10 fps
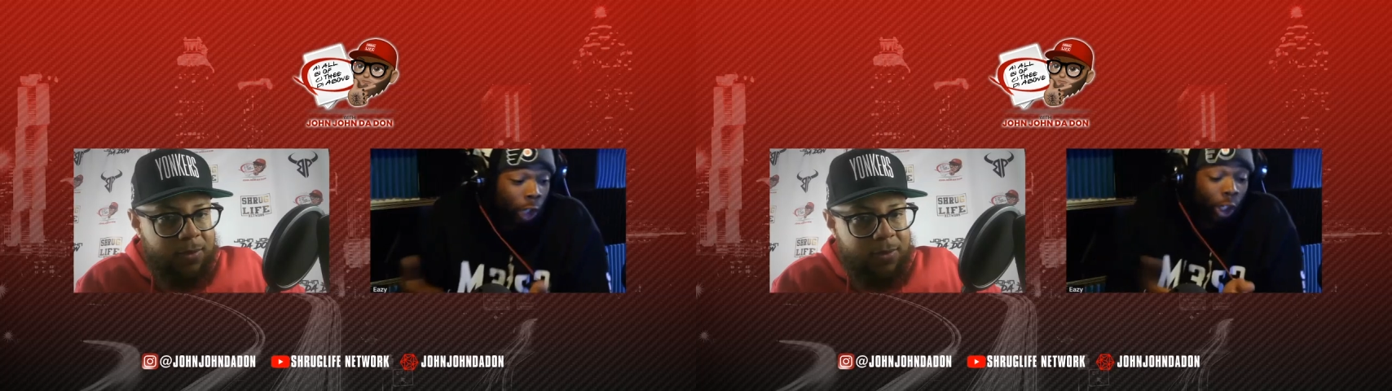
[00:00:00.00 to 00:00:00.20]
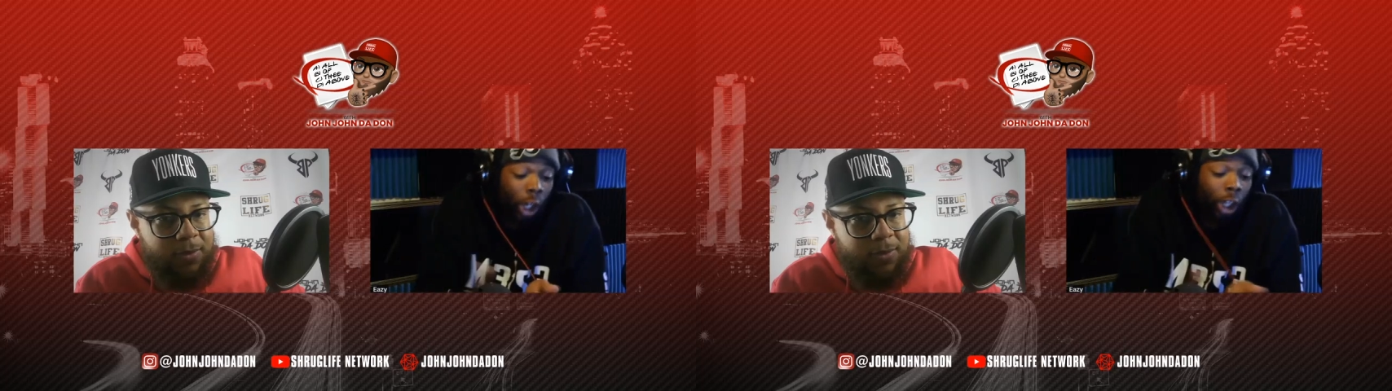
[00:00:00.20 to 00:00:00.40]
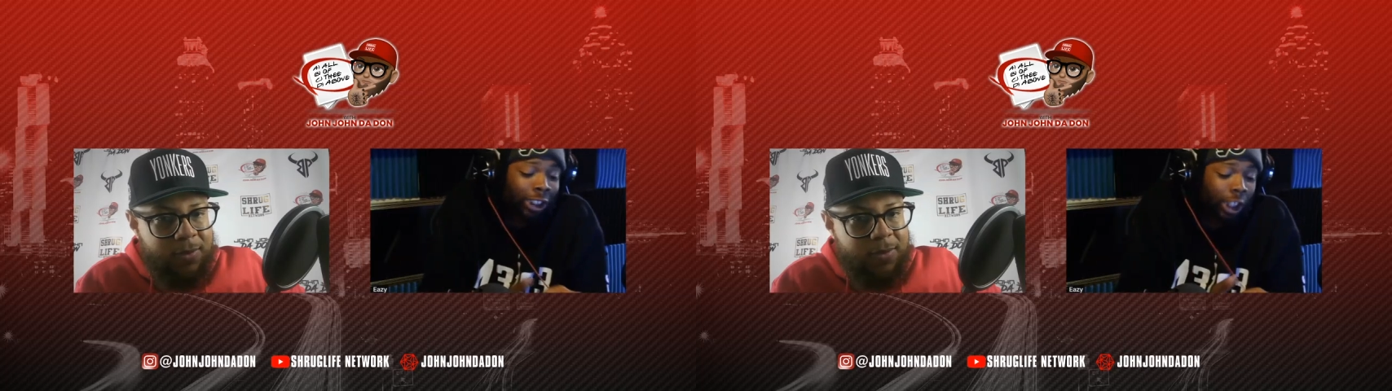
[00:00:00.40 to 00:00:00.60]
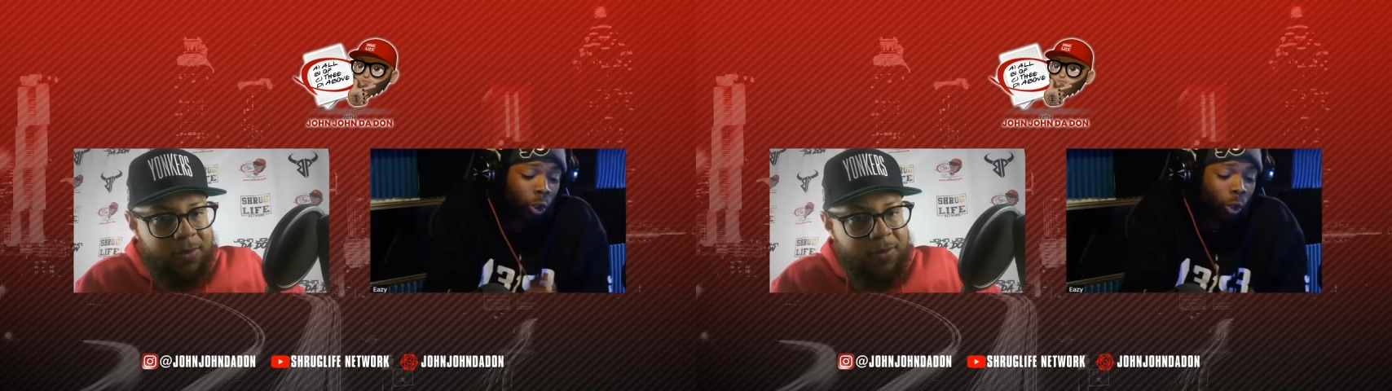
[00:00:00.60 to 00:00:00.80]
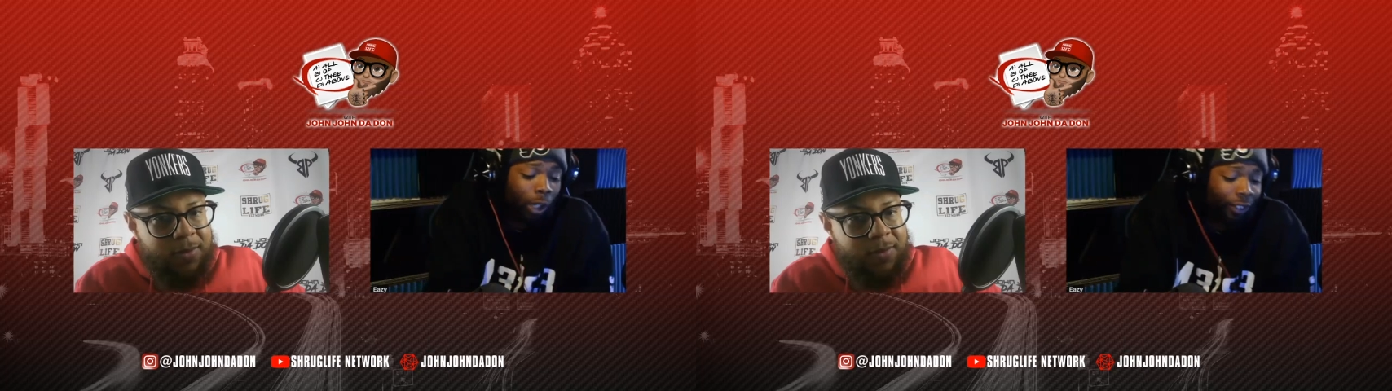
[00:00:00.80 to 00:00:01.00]
Speaker 1: y'all is
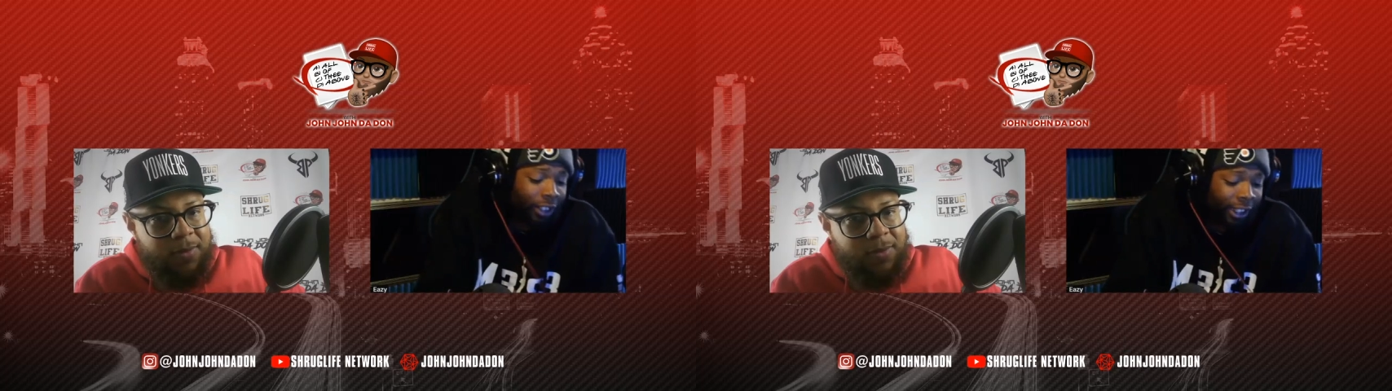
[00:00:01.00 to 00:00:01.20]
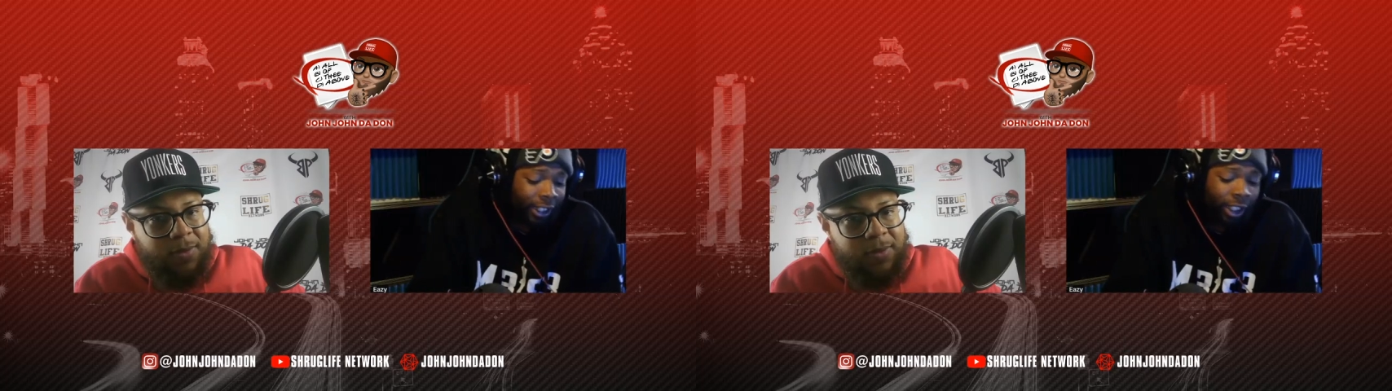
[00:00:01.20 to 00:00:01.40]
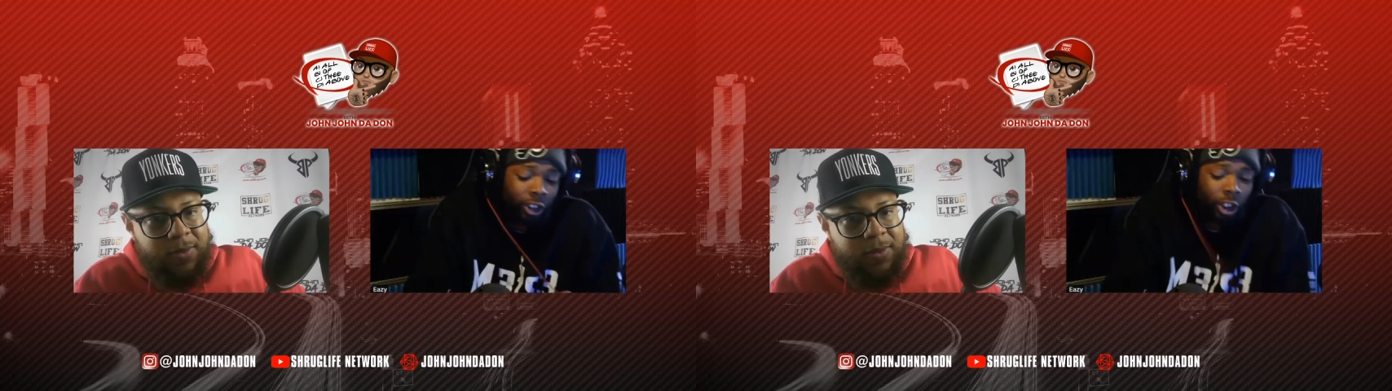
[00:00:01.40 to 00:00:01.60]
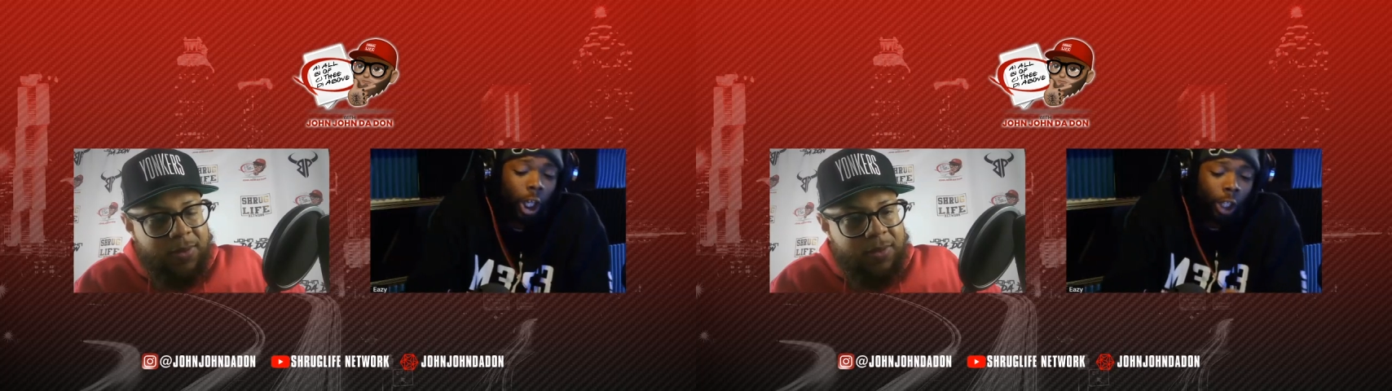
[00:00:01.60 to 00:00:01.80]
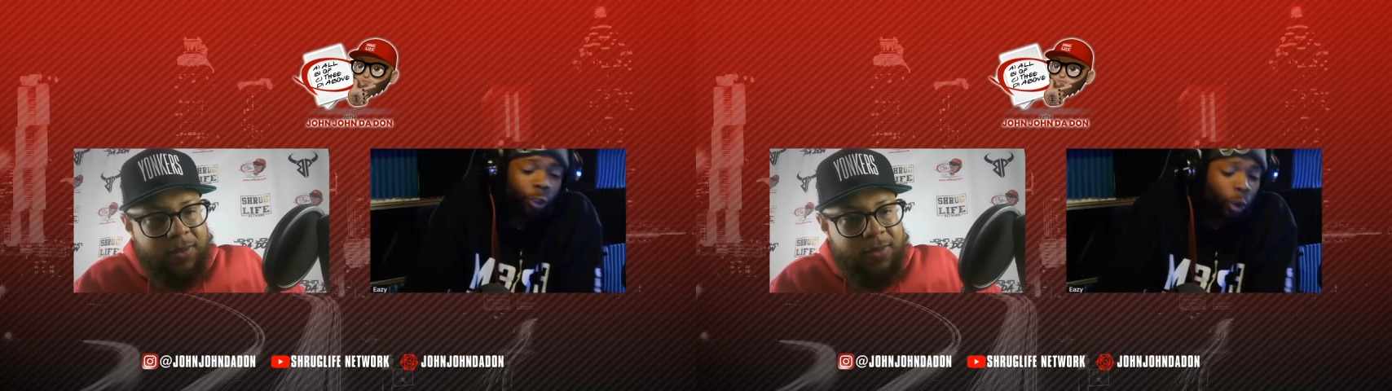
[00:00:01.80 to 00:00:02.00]
equivalent to
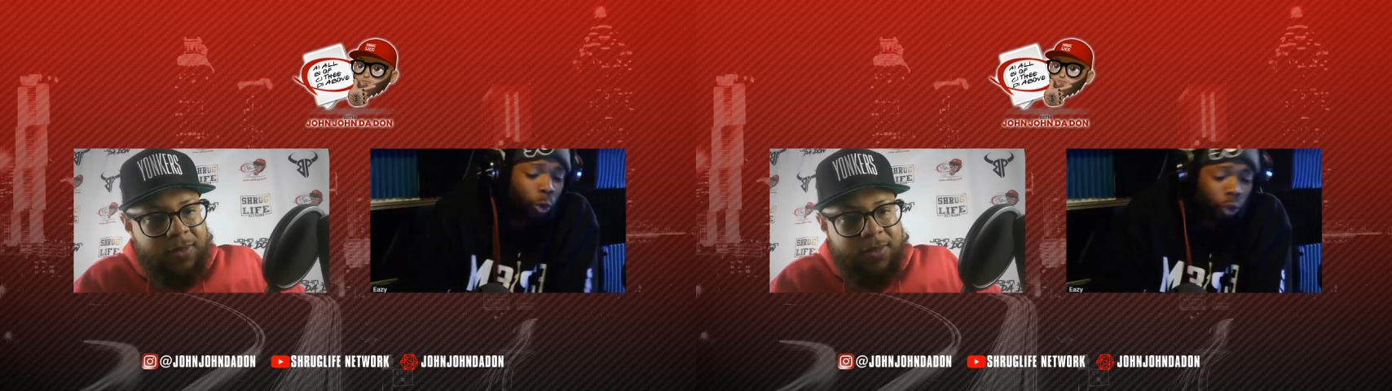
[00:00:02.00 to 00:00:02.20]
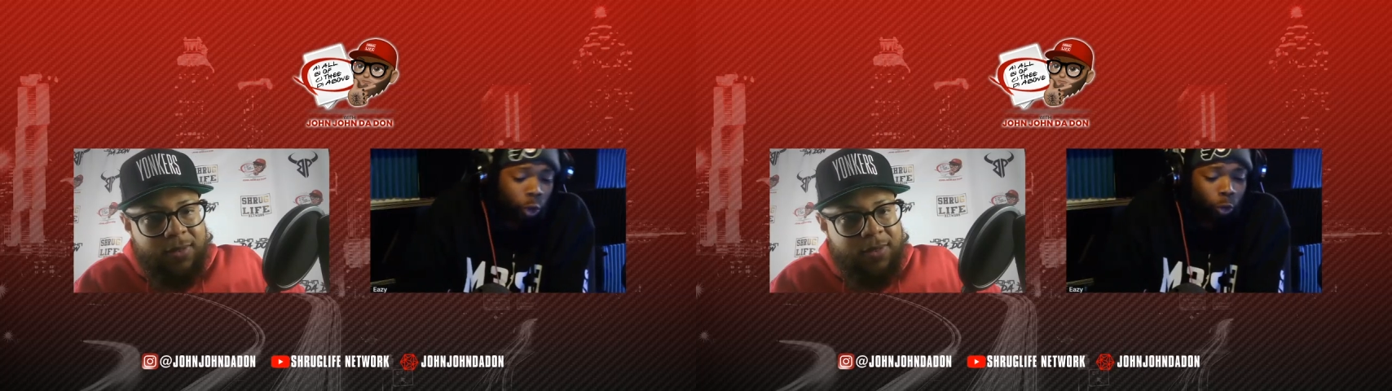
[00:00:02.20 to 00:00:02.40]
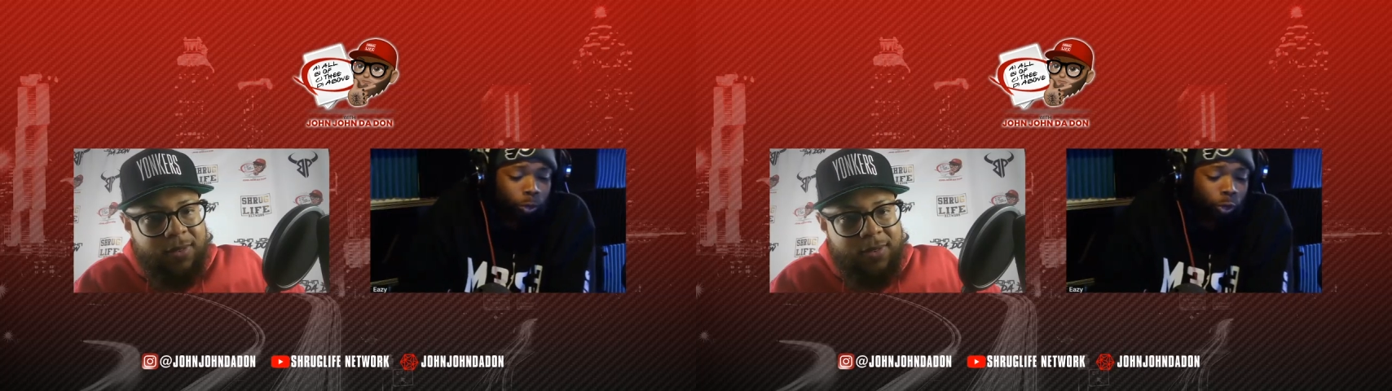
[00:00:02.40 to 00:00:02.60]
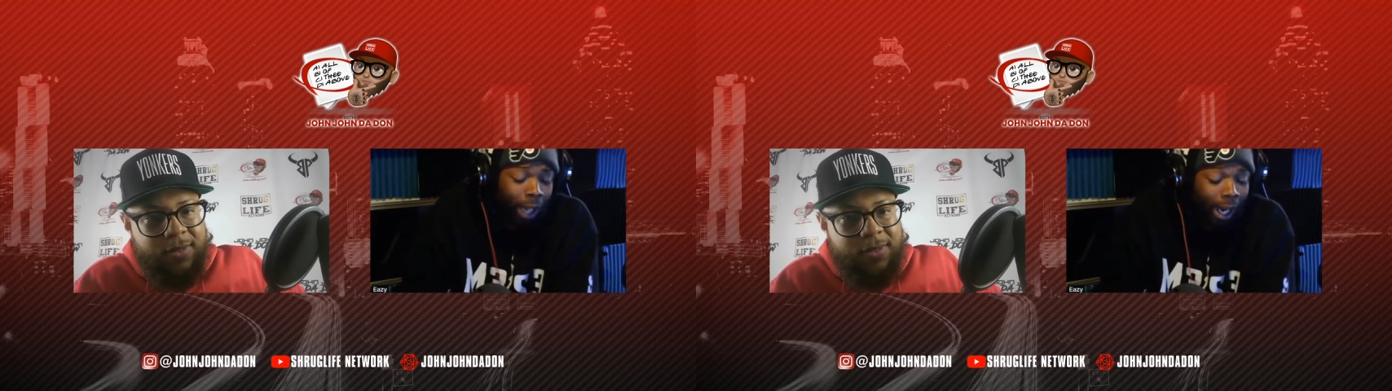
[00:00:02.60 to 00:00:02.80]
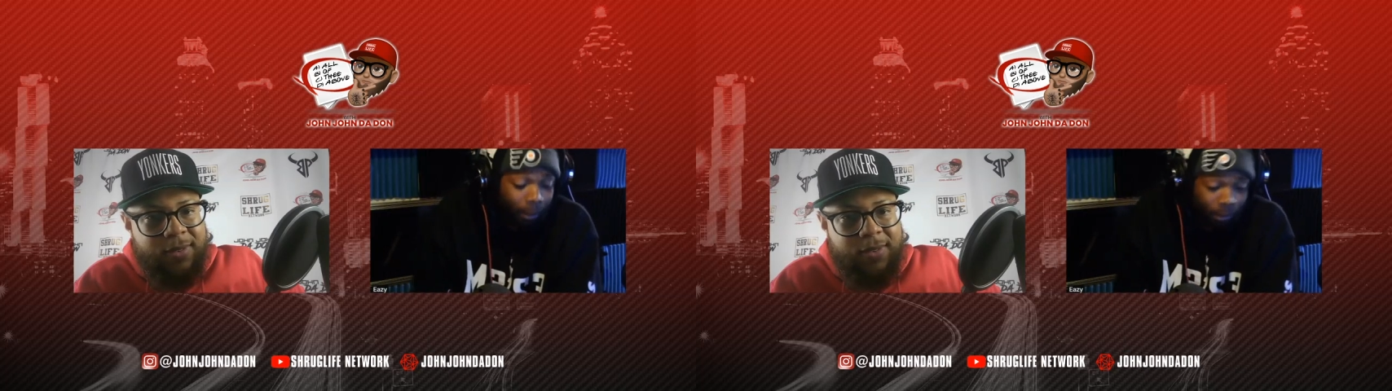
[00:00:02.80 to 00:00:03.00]
a YouTube drop.